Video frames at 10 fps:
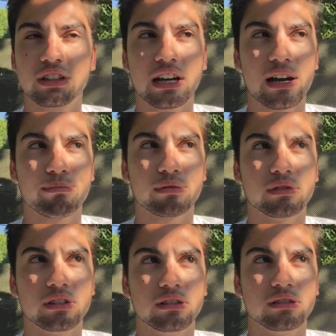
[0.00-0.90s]
recap
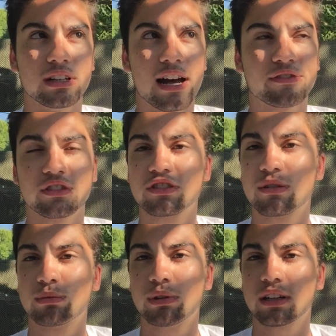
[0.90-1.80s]
after the
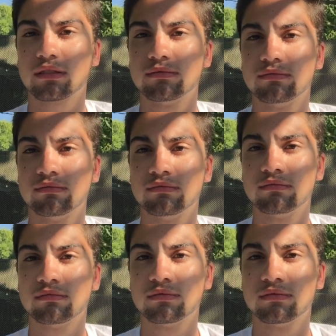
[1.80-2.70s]
summer break.
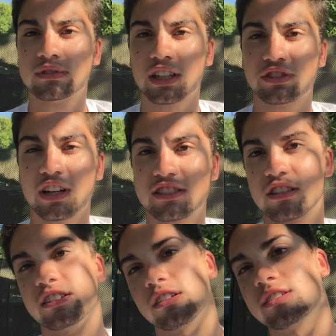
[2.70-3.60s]
Catch you guys
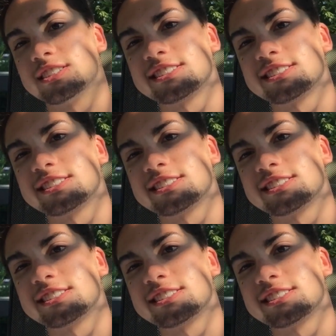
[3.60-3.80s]
later.